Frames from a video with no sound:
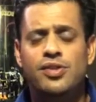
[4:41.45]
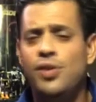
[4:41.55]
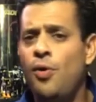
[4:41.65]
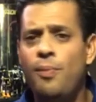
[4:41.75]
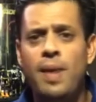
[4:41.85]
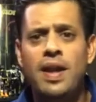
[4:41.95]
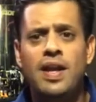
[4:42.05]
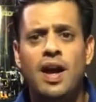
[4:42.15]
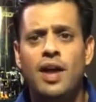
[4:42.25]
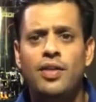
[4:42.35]
so
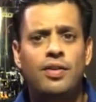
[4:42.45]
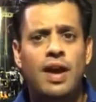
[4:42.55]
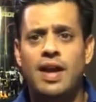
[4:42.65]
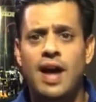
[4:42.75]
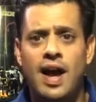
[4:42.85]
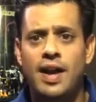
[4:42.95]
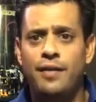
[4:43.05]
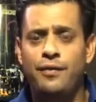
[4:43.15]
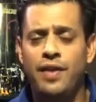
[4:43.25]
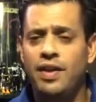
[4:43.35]
many other
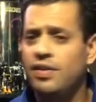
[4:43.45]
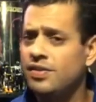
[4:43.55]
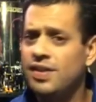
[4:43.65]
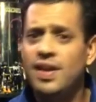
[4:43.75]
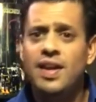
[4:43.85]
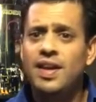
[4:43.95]
iconic figures.